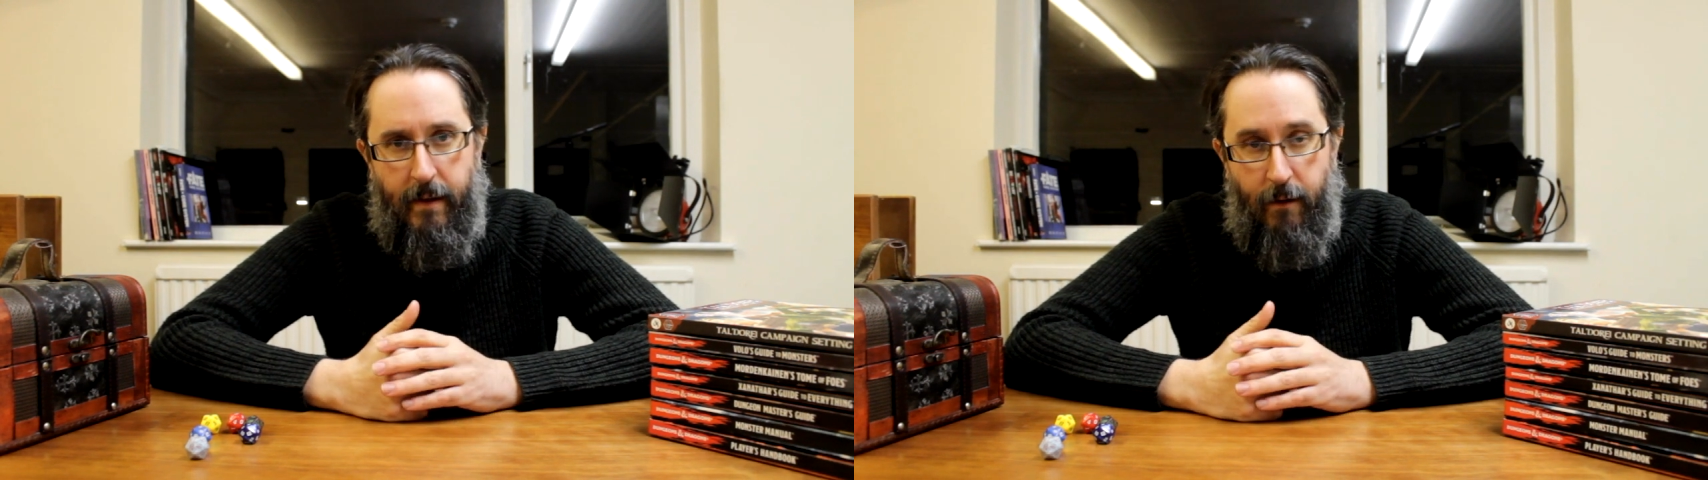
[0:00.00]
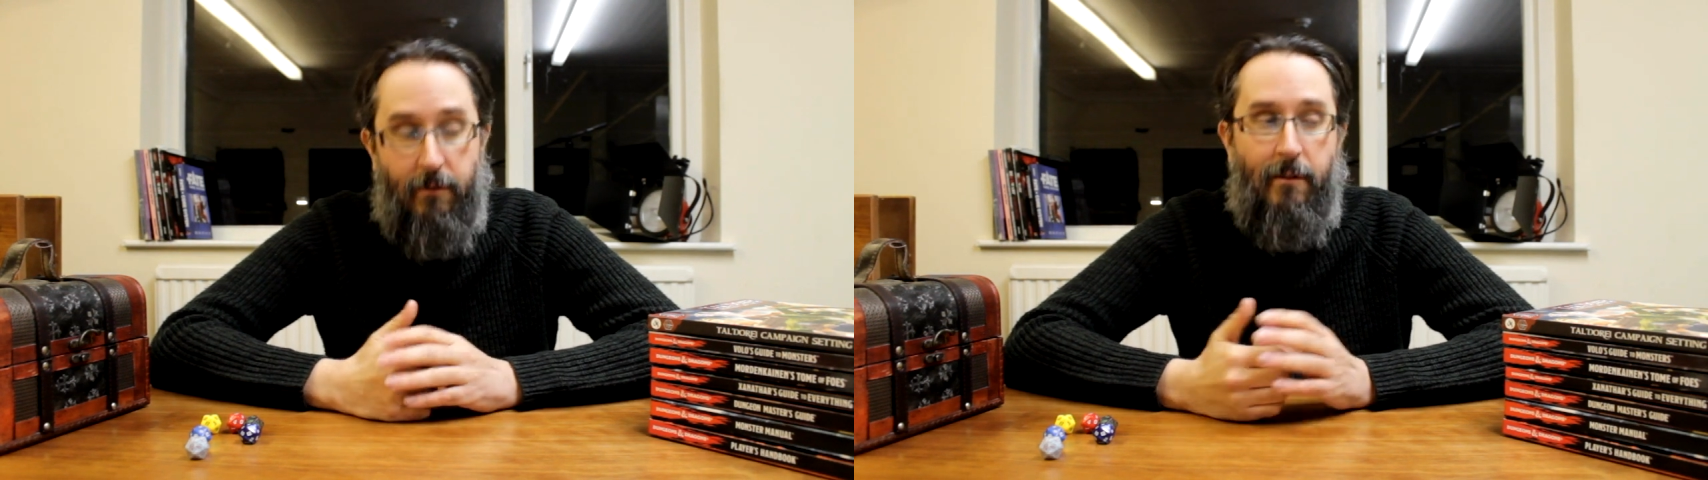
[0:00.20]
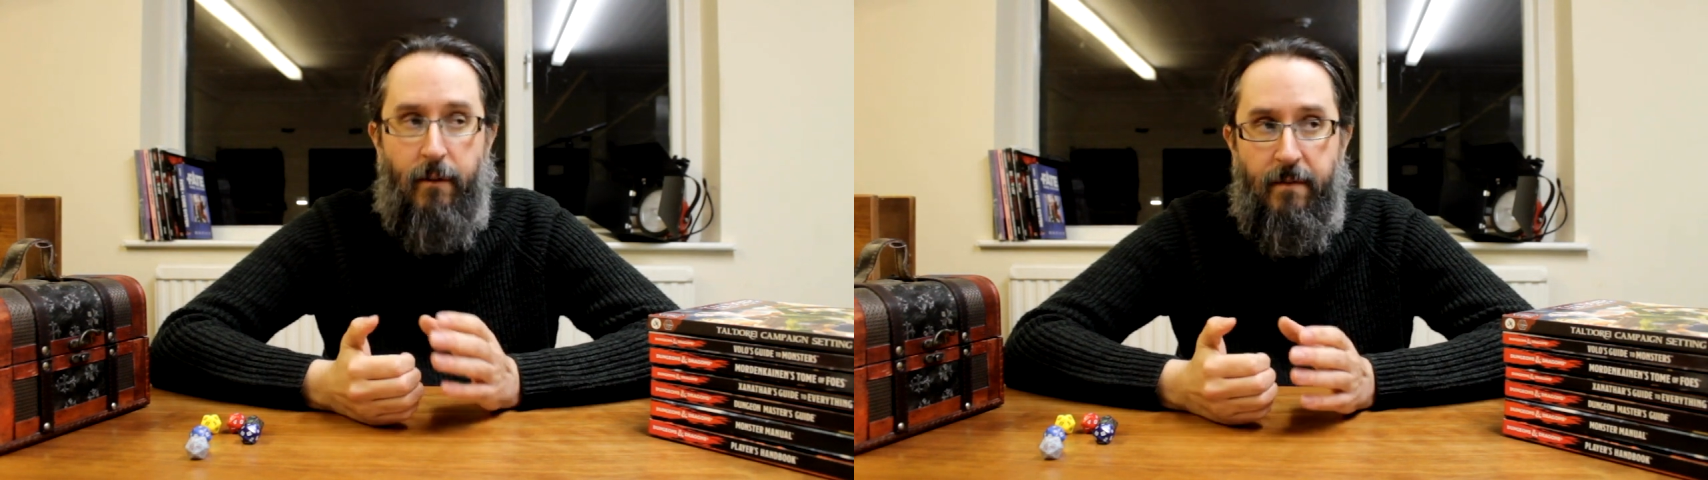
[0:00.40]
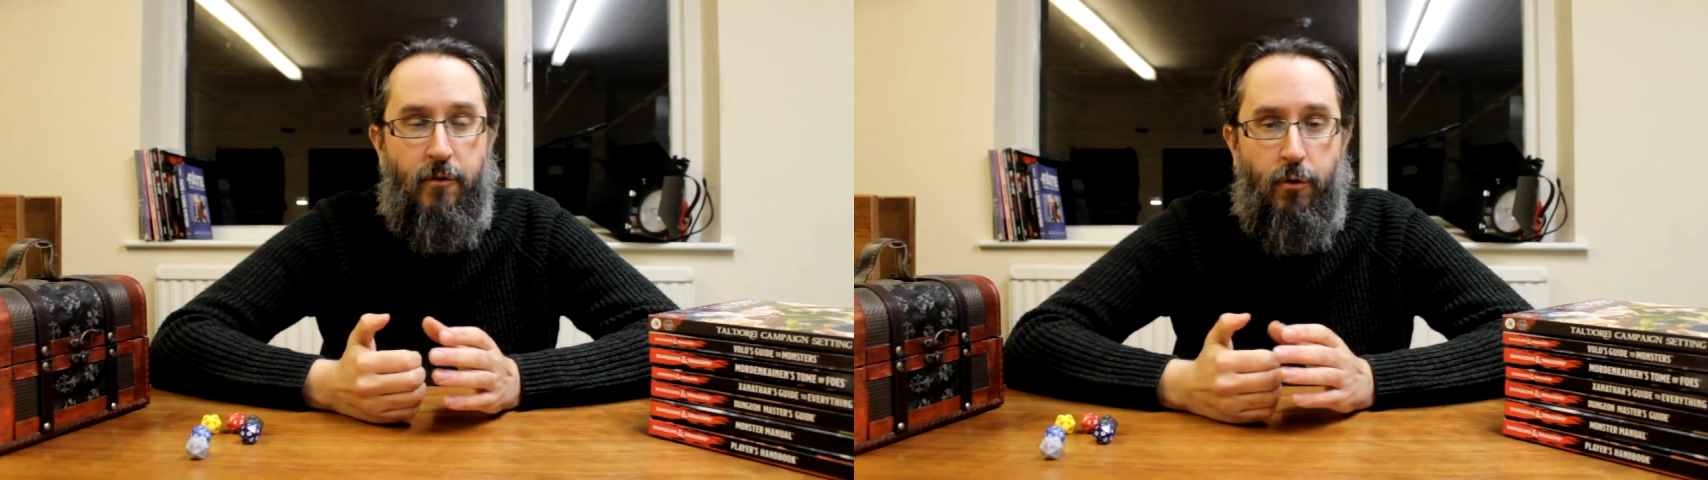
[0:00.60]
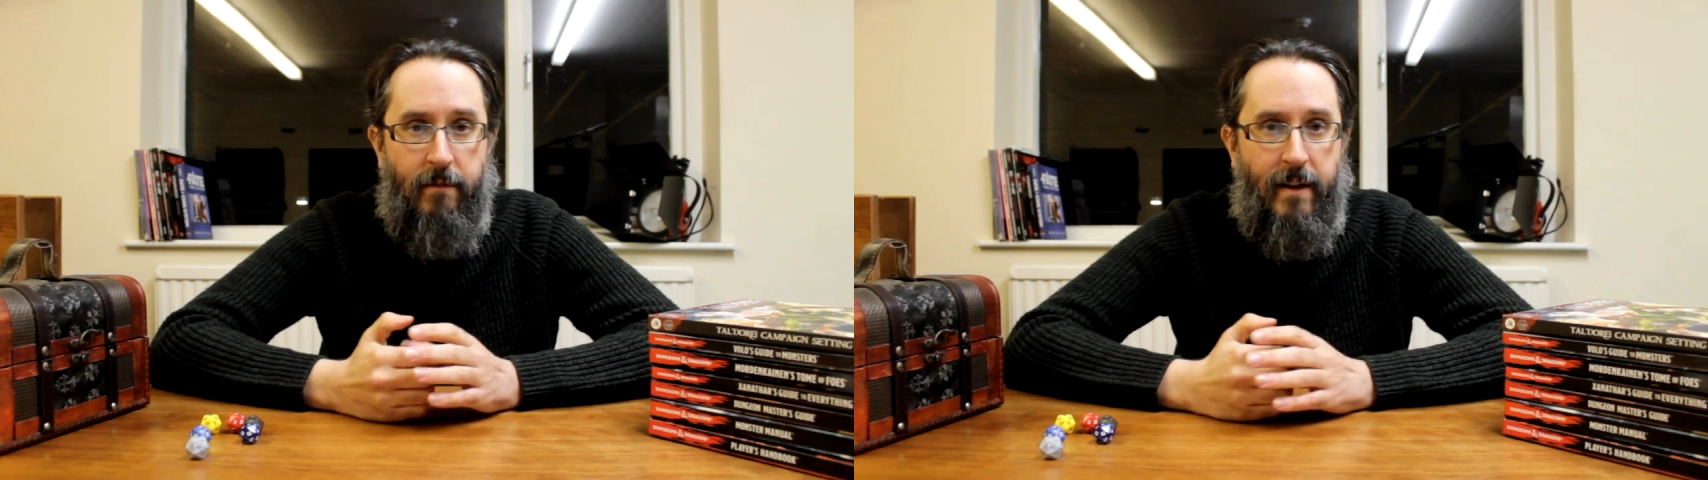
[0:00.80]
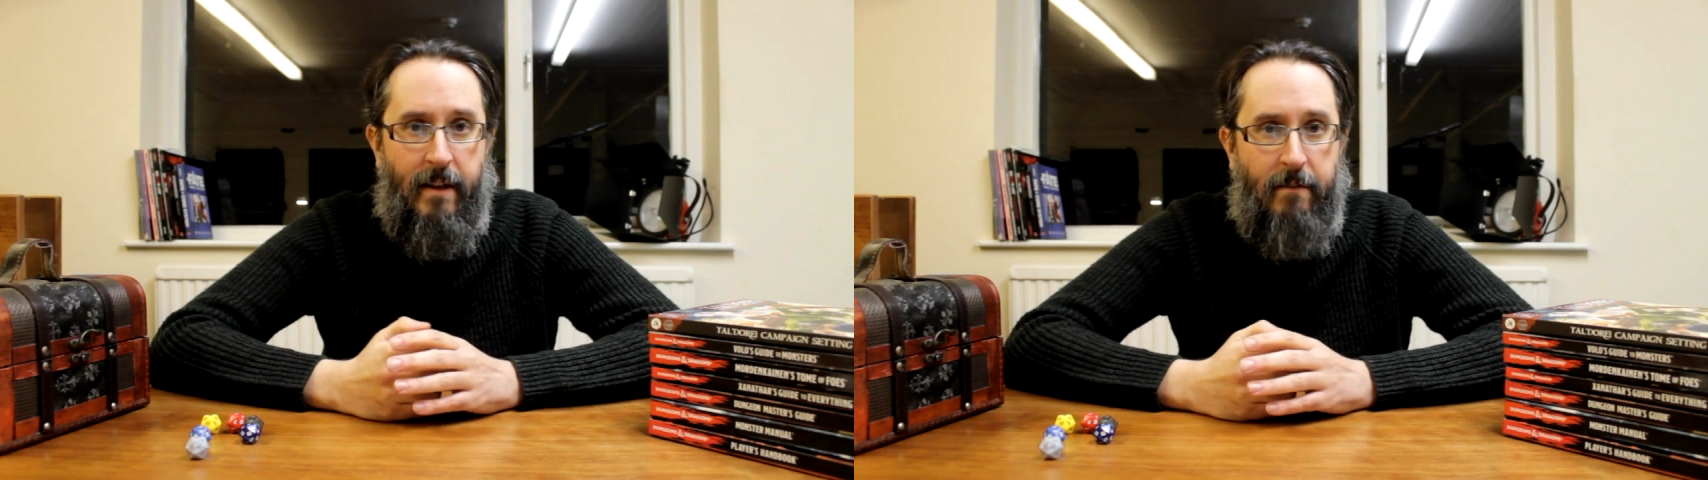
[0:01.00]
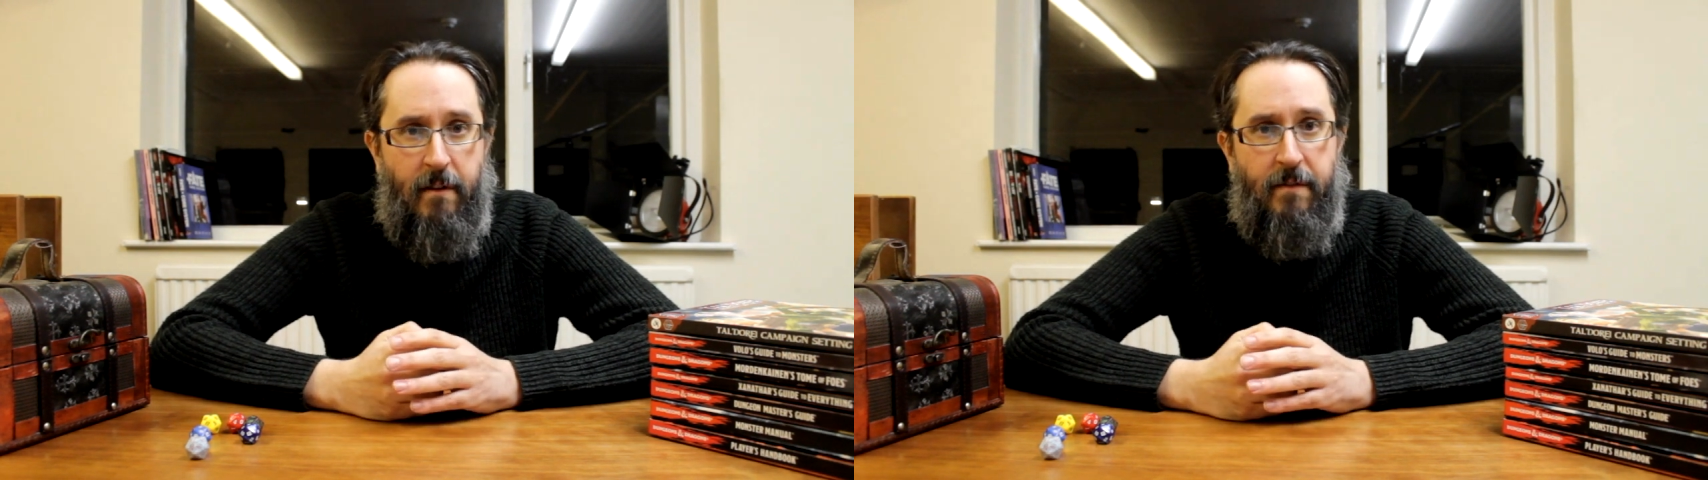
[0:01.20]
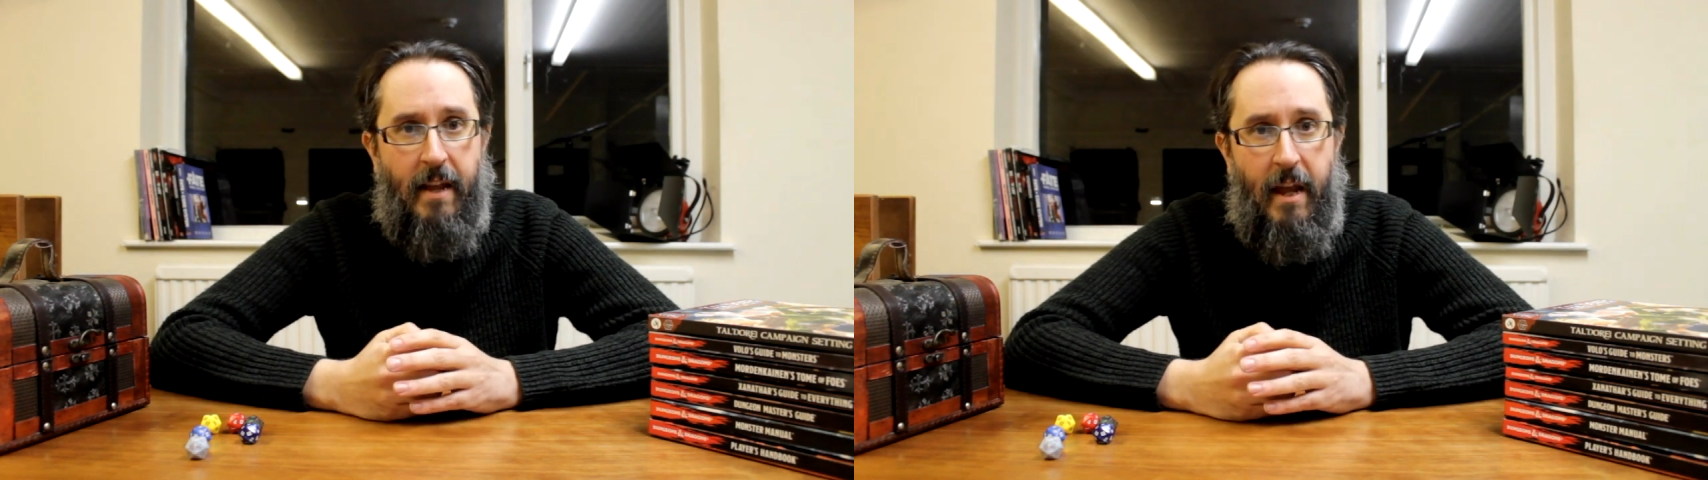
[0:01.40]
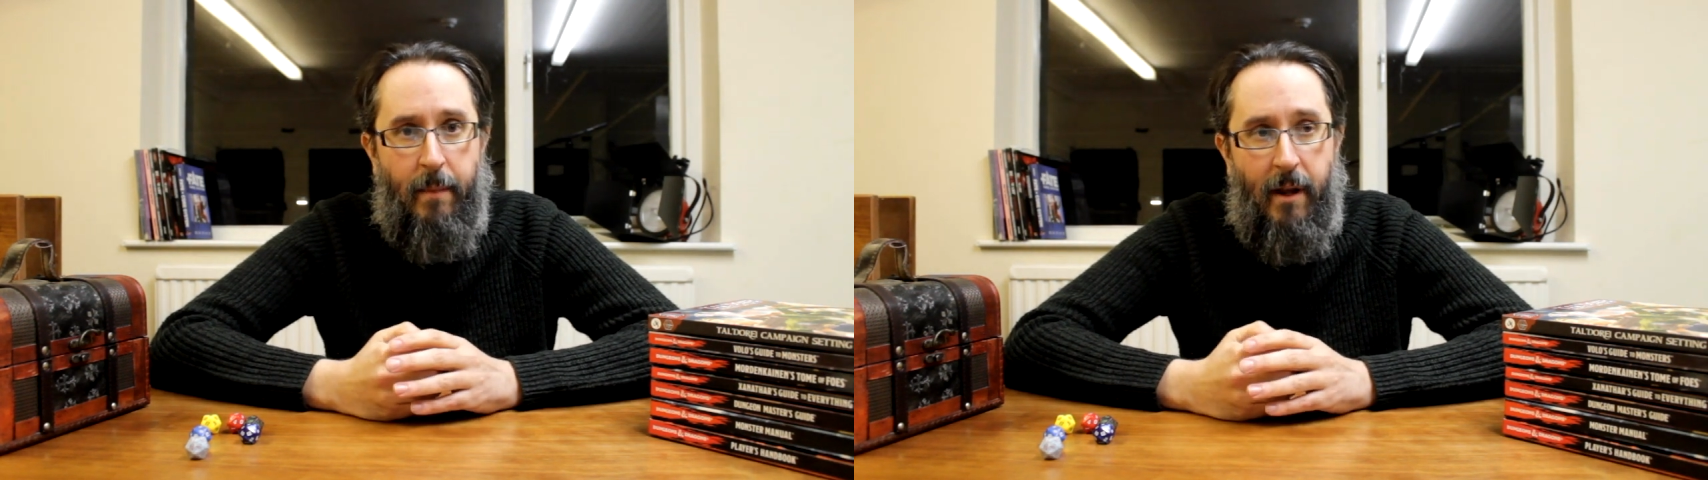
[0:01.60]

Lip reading: There was a lot of story in that Rifts game,